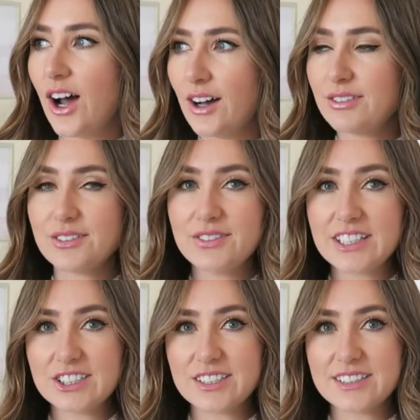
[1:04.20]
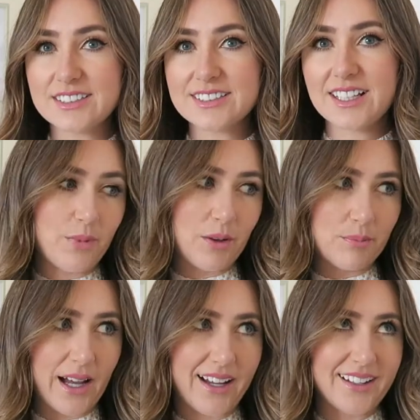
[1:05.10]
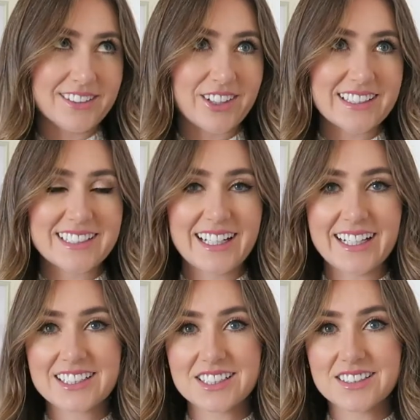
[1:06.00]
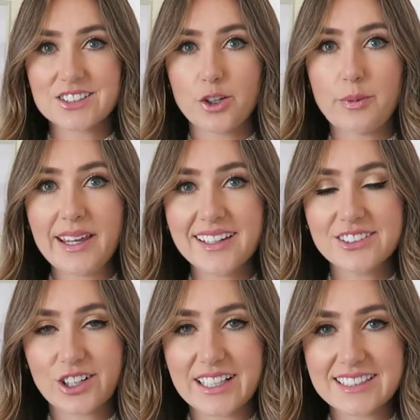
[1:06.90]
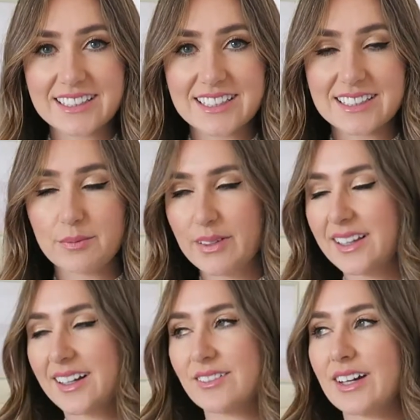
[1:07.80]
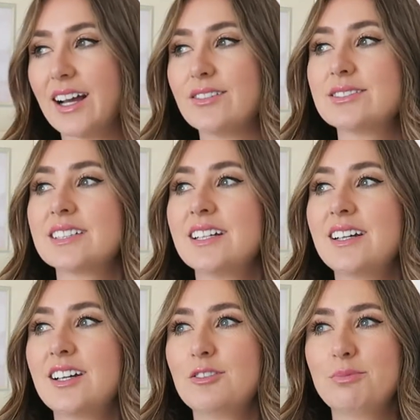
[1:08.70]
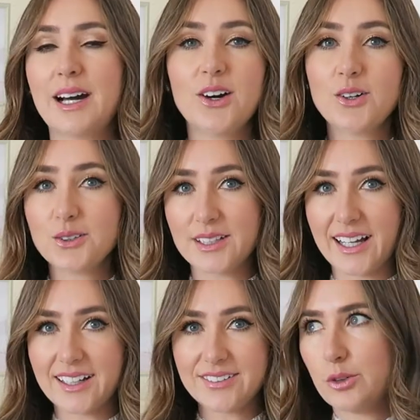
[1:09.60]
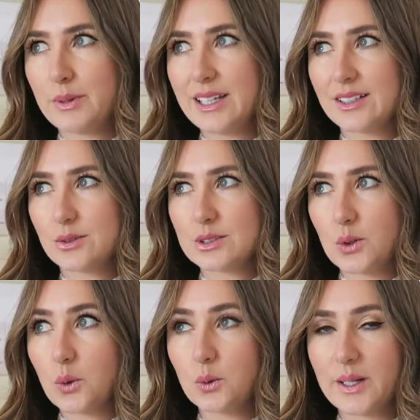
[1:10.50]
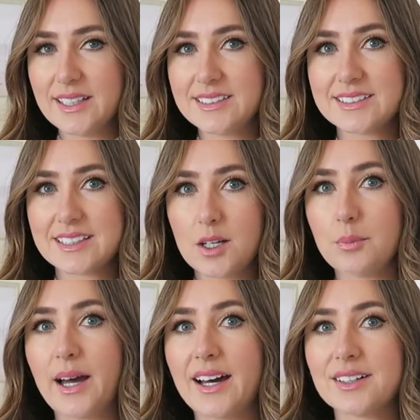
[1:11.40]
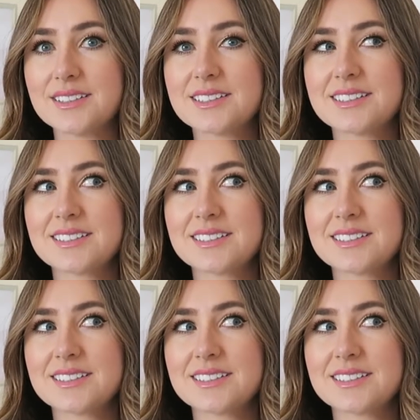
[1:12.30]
often features my dress collection, so making dresses is something that I've loved my whole life. For me, it was always about